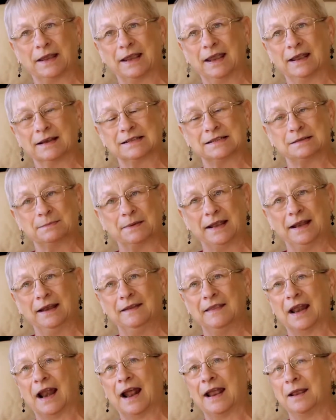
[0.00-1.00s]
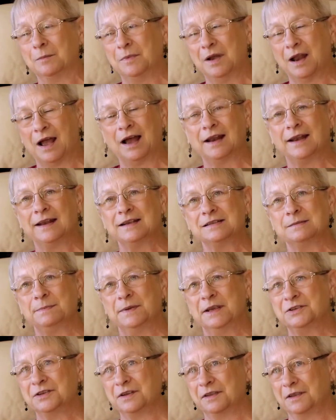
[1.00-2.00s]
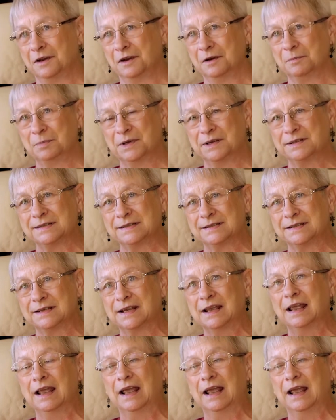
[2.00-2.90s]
explaining that I am not a speech therapist.